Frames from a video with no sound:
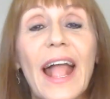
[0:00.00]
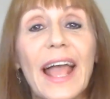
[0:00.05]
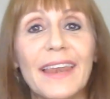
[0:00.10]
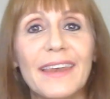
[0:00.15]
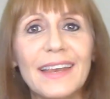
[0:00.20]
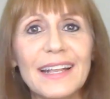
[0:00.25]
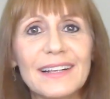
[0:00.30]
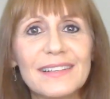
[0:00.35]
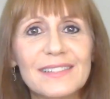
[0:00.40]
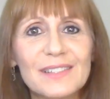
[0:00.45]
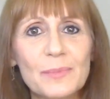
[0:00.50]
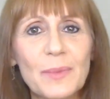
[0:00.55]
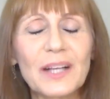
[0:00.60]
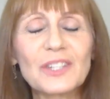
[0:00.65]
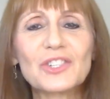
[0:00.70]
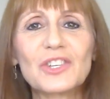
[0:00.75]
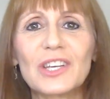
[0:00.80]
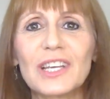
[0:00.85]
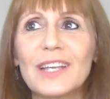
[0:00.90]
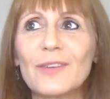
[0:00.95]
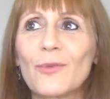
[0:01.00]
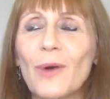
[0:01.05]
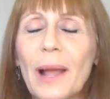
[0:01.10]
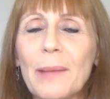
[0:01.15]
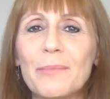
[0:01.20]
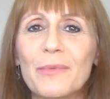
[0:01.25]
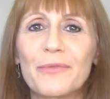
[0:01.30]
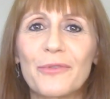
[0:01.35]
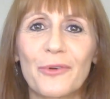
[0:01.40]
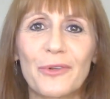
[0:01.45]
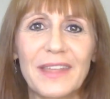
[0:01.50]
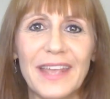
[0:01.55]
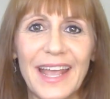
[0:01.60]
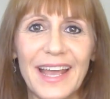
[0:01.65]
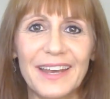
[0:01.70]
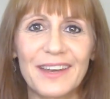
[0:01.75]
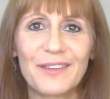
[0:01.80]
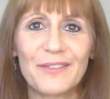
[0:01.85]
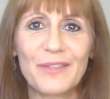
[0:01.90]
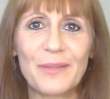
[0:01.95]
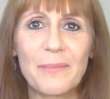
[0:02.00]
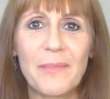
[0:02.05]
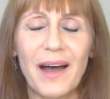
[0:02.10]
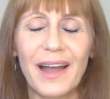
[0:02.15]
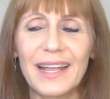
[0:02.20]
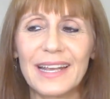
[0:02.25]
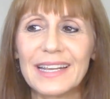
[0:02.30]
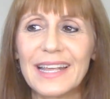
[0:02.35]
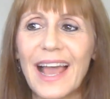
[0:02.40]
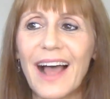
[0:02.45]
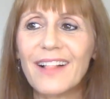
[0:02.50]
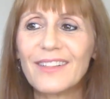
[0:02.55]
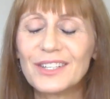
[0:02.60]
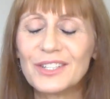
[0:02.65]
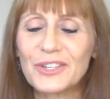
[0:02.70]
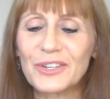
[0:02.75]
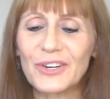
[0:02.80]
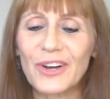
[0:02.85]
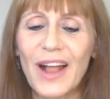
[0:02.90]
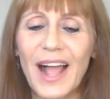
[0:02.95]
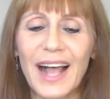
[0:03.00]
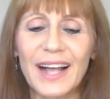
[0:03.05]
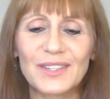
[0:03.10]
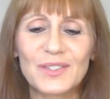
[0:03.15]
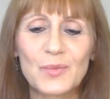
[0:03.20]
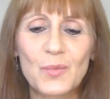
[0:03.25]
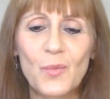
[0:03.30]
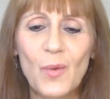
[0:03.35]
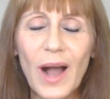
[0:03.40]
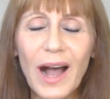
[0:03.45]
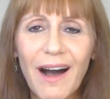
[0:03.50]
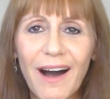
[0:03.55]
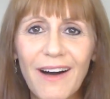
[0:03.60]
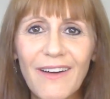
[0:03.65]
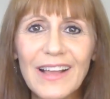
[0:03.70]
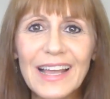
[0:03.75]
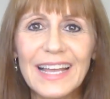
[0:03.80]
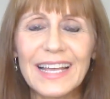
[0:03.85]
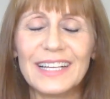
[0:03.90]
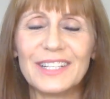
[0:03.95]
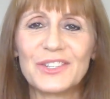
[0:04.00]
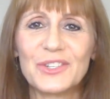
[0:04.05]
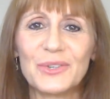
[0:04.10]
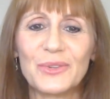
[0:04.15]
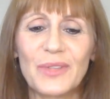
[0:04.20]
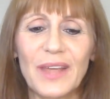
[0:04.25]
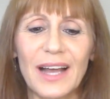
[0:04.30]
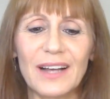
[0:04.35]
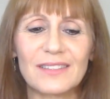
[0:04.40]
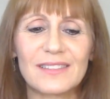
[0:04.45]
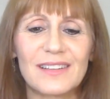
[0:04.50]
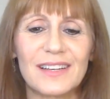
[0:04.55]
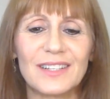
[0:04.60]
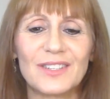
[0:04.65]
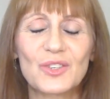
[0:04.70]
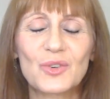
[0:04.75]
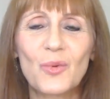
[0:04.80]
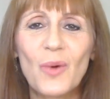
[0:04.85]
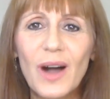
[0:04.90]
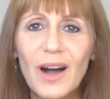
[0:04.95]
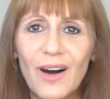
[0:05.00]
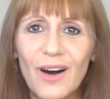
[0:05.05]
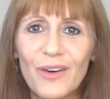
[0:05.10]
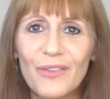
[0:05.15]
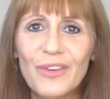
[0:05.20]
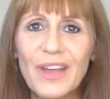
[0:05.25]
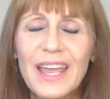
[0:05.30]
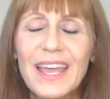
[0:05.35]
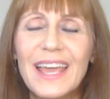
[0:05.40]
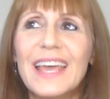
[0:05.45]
and especially right before the end of the Mayan calendar as well in 2012.